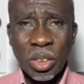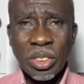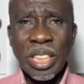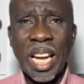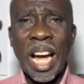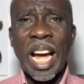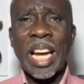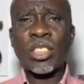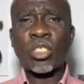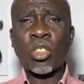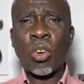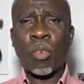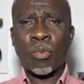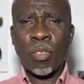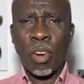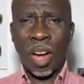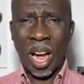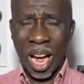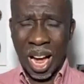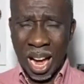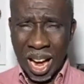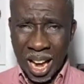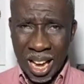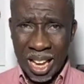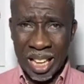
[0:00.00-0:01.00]
was out of
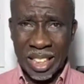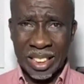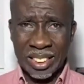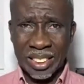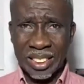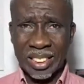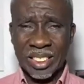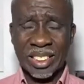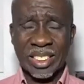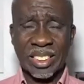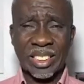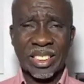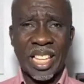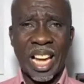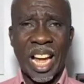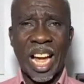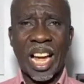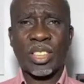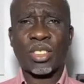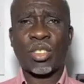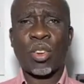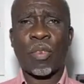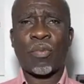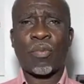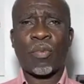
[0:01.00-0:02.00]
hands,
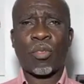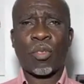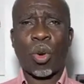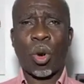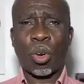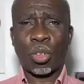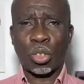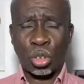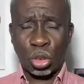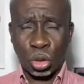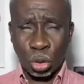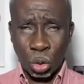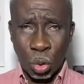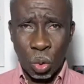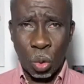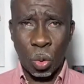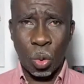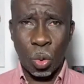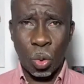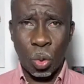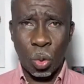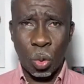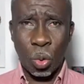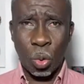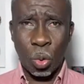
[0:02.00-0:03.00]
out of
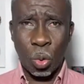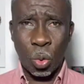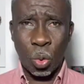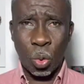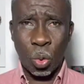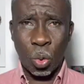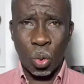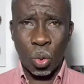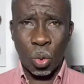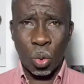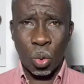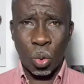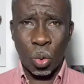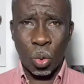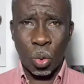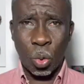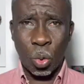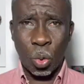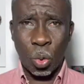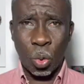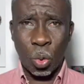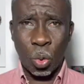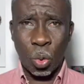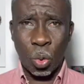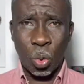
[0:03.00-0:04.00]
control
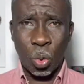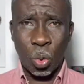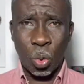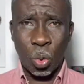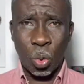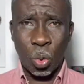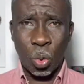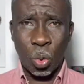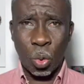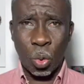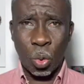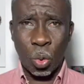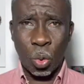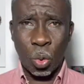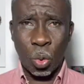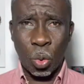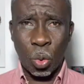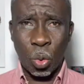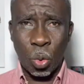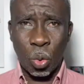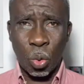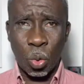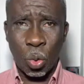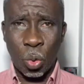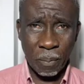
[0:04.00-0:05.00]
by God's
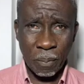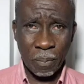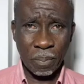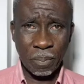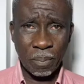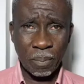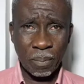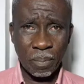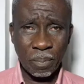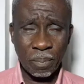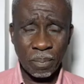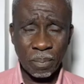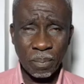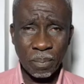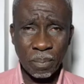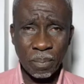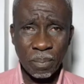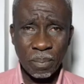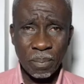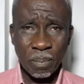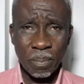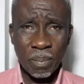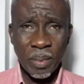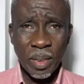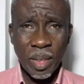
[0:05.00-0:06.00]
people.
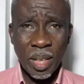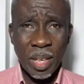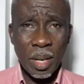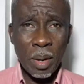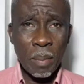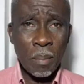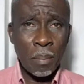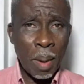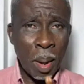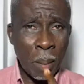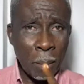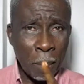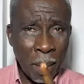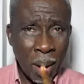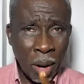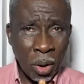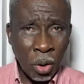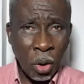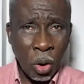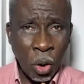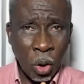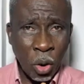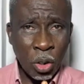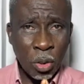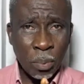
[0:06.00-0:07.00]
Remember,
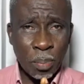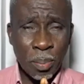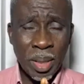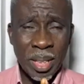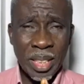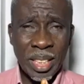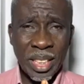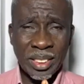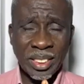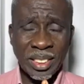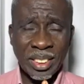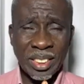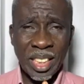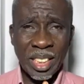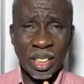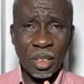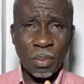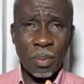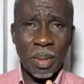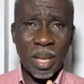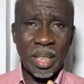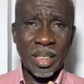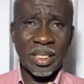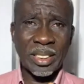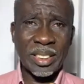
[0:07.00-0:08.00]
God made a
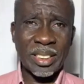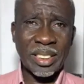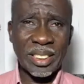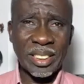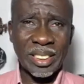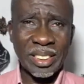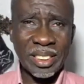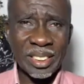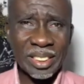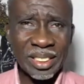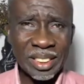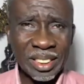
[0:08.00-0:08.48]
statement,